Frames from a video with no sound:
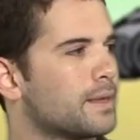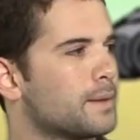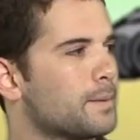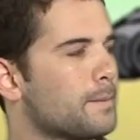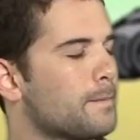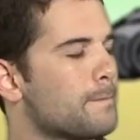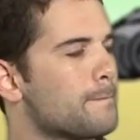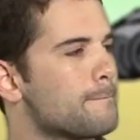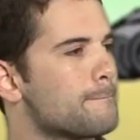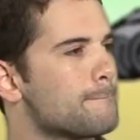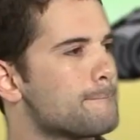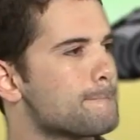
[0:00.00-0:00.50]

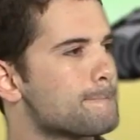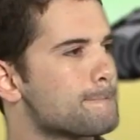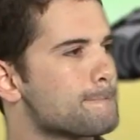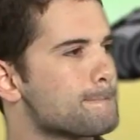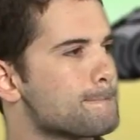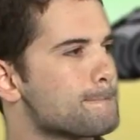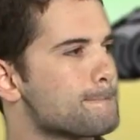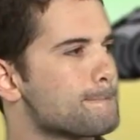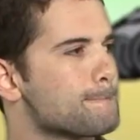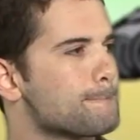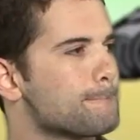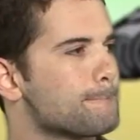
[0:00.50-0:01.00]

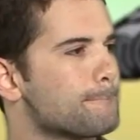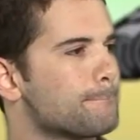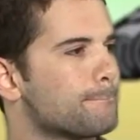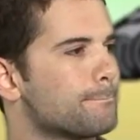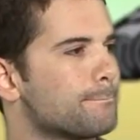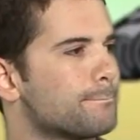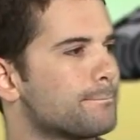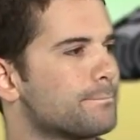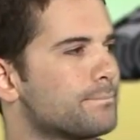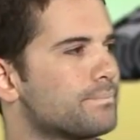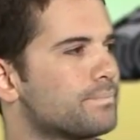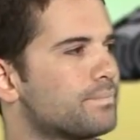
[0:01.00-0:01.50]

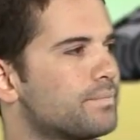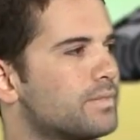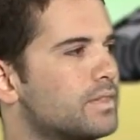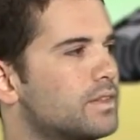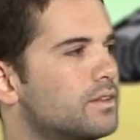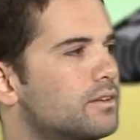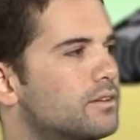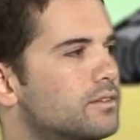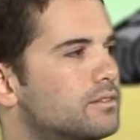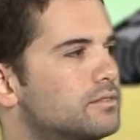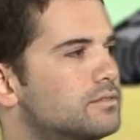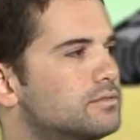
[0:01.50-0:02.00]

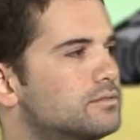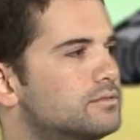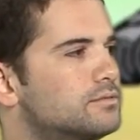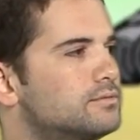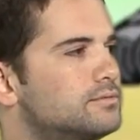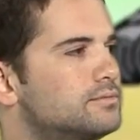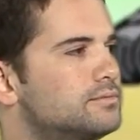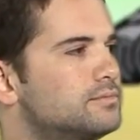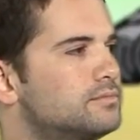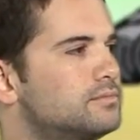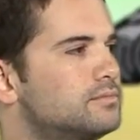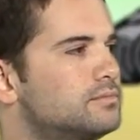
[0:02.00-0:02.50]

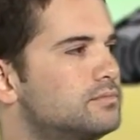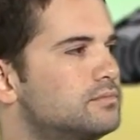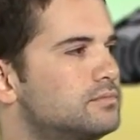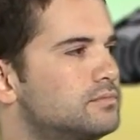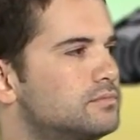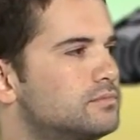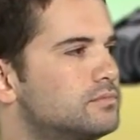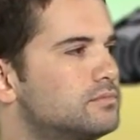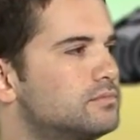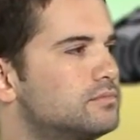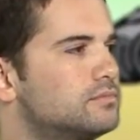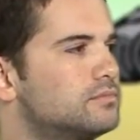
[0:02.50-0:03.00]

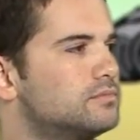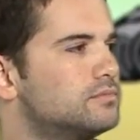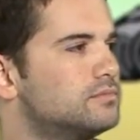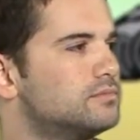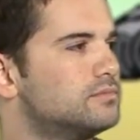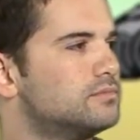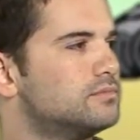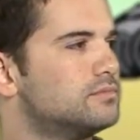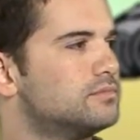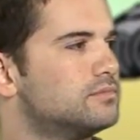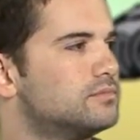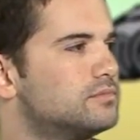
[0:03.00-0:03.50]

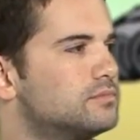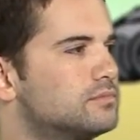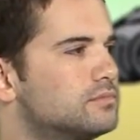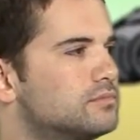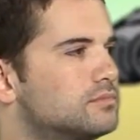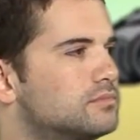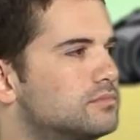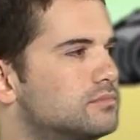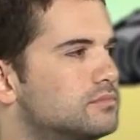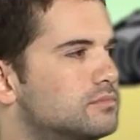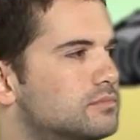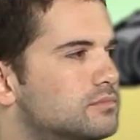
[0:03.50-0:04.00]

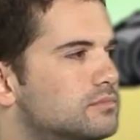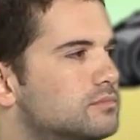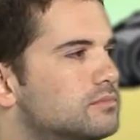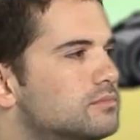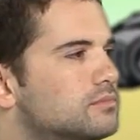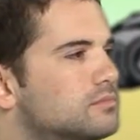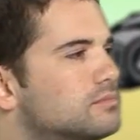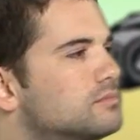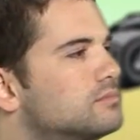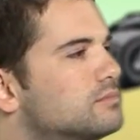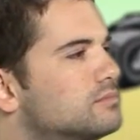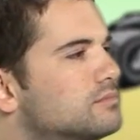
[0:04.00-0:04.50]

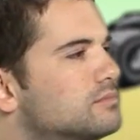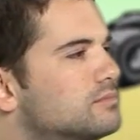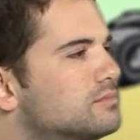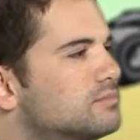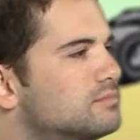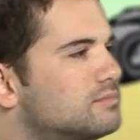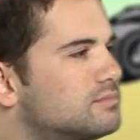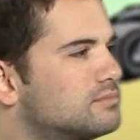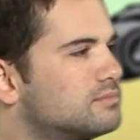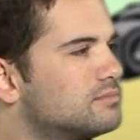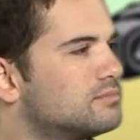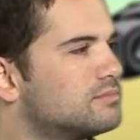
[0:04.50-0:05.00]

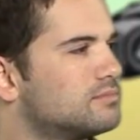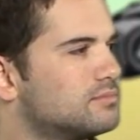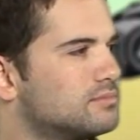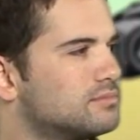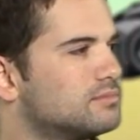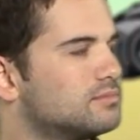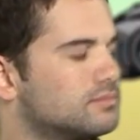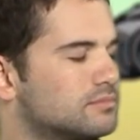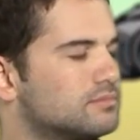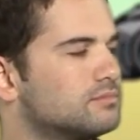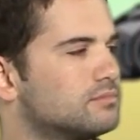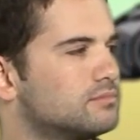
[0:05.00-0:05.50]

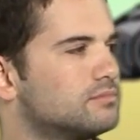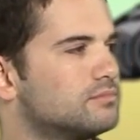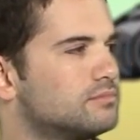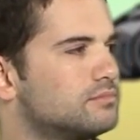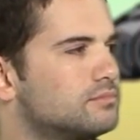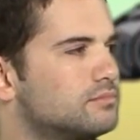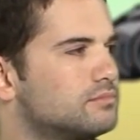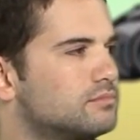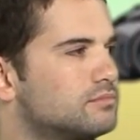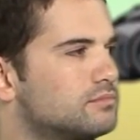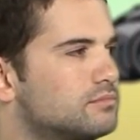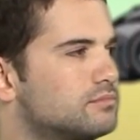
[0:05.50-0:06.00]

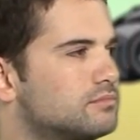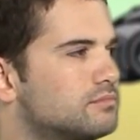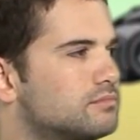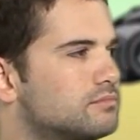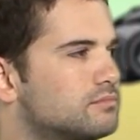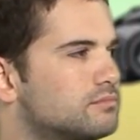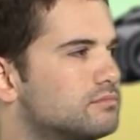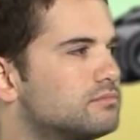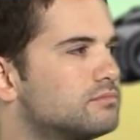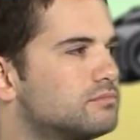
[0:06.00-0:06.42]
(silent)